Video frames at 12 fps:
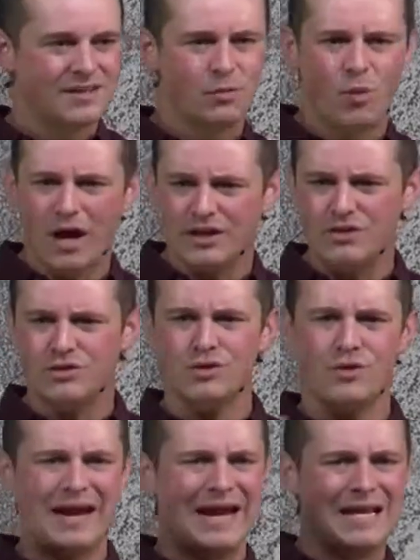that walk you
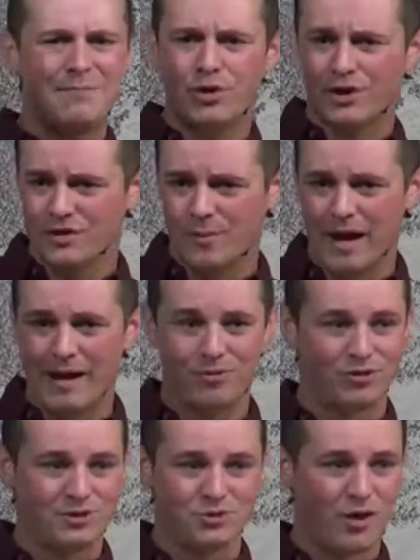through any book of the
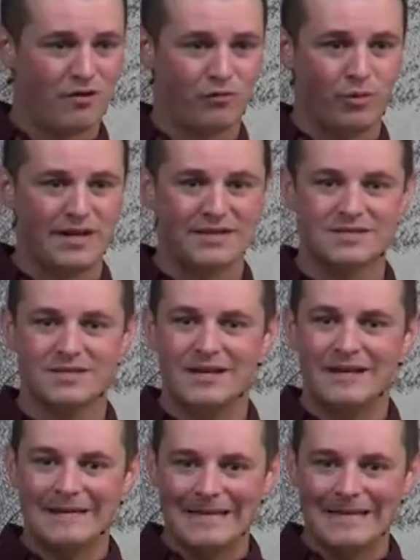Bible in twelve weeks.